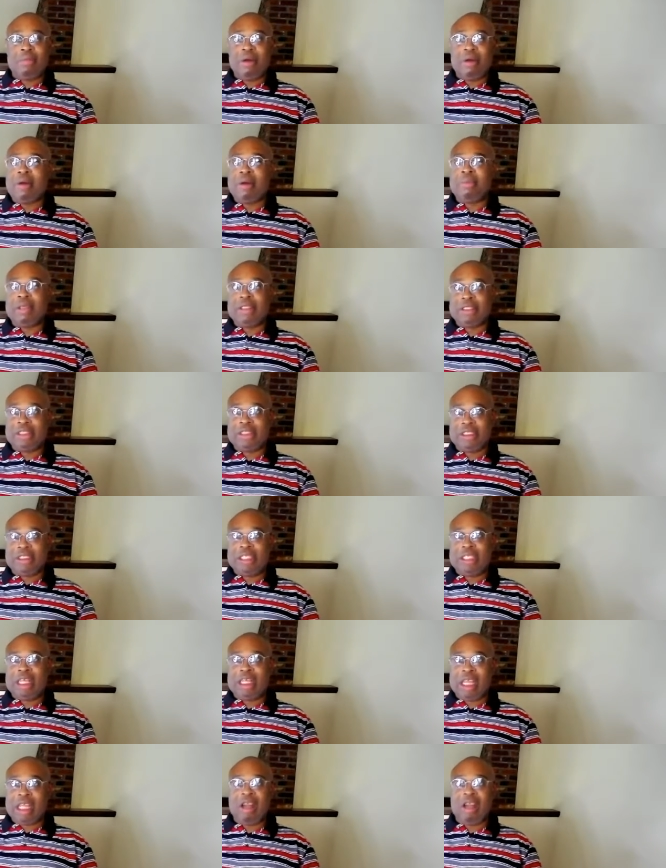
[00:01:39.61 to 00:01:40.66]
published
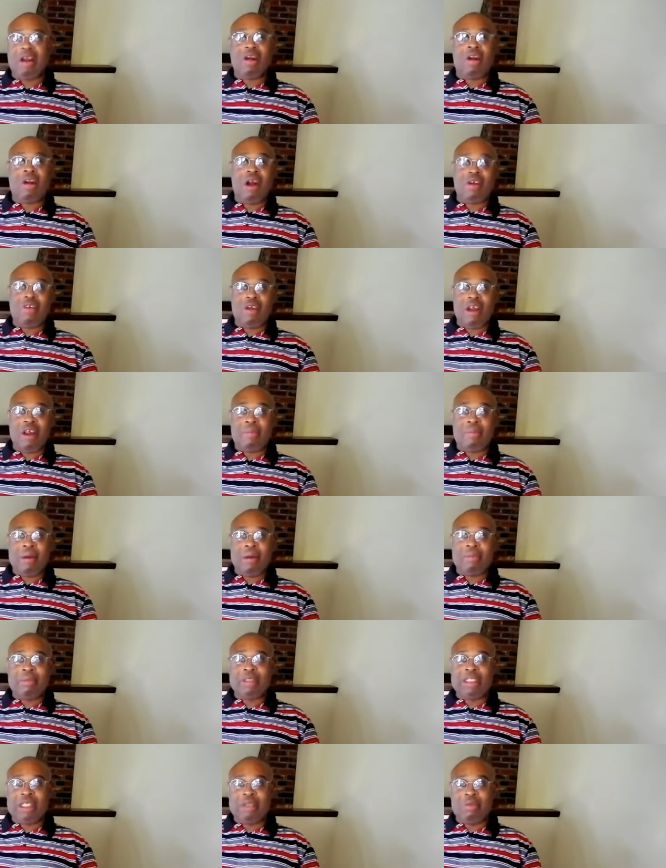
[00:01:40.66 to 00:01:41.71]
here at Hard Drive
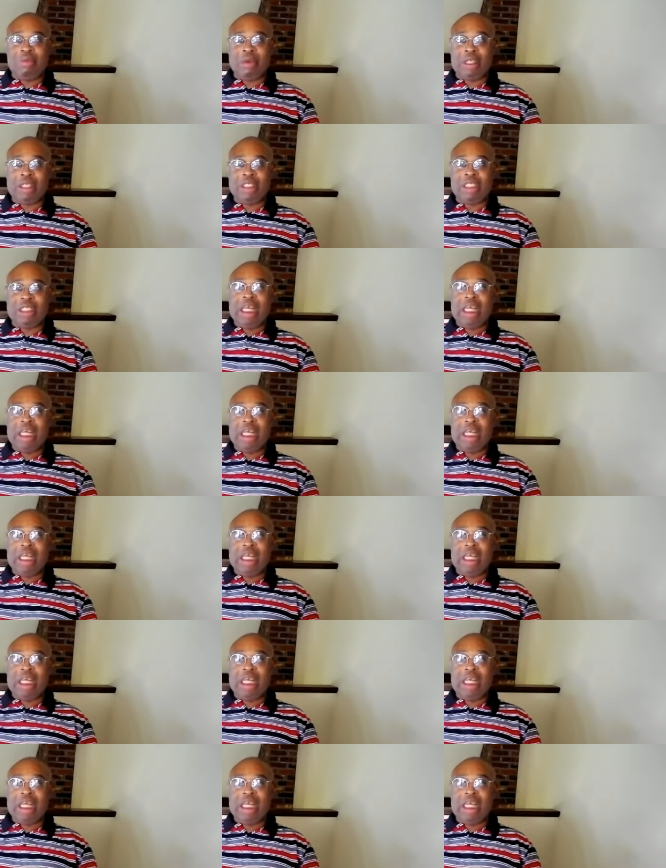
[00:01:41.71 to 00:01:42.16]
Publishing, which